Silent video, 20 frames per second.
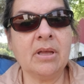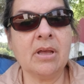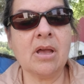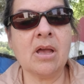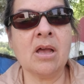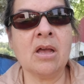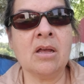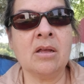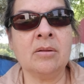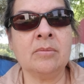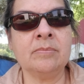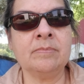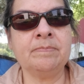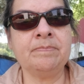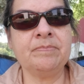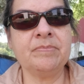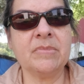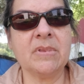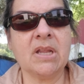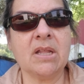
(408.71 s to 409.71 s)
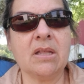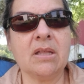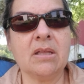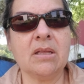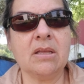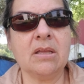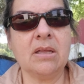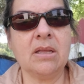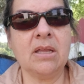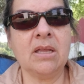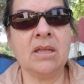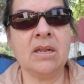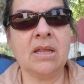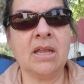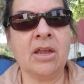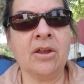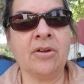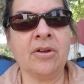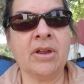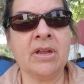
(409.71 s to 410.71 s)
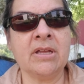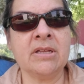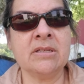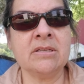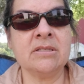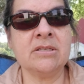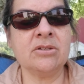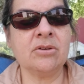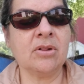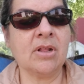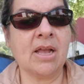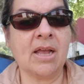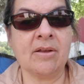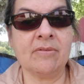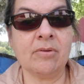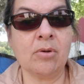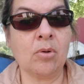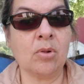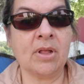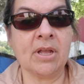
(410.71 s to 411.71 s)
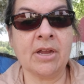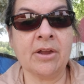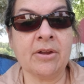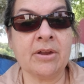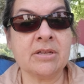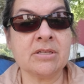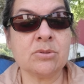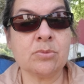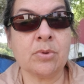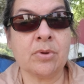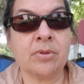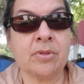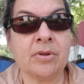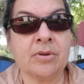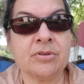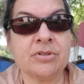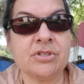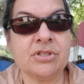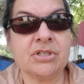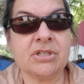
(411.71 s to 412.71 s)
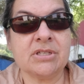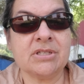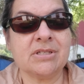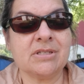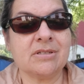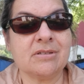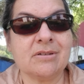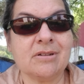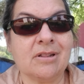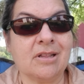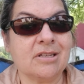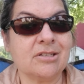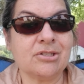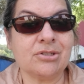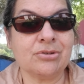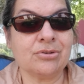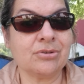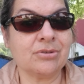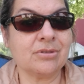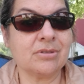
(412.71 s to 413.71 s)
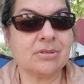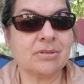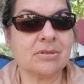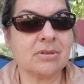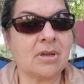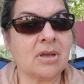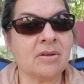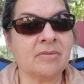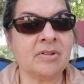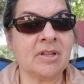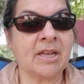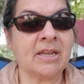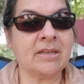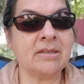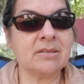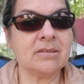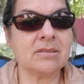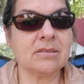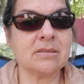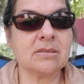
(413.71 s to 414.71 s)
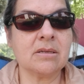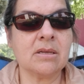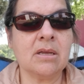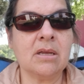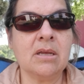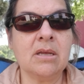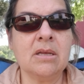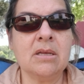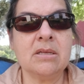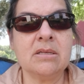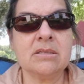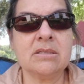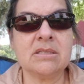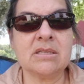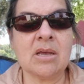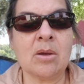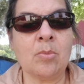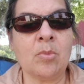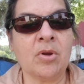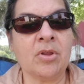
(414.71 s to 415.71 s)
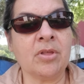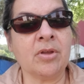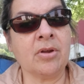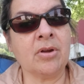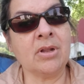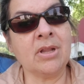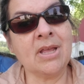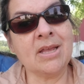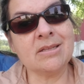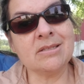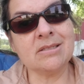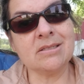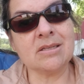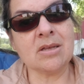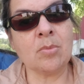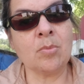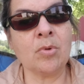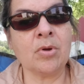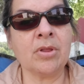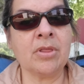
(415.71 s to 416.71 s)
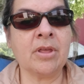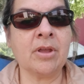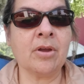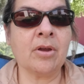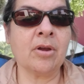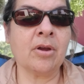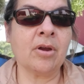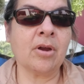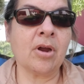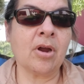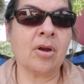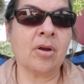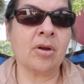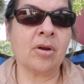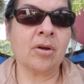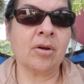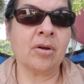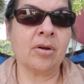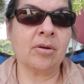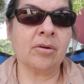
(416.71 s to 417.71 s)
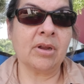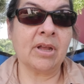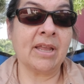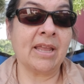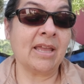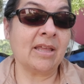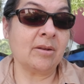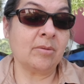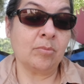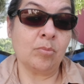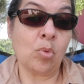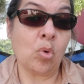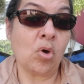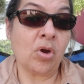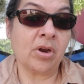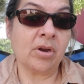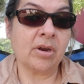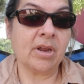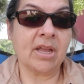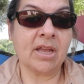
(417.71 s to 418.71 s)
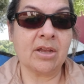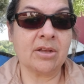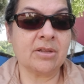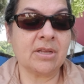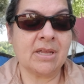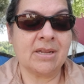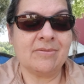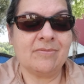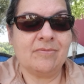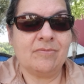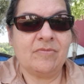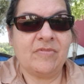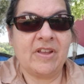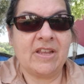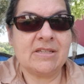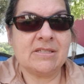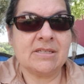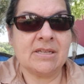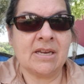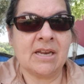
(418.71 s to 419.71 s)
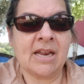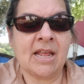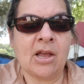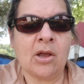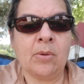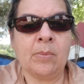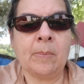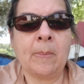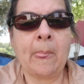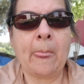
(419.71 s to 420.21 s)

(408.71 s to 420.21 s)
In areas, you'll have whole areas where there's just clusters of lights. Some where there are less, some where there are, again, more. It fades in and out.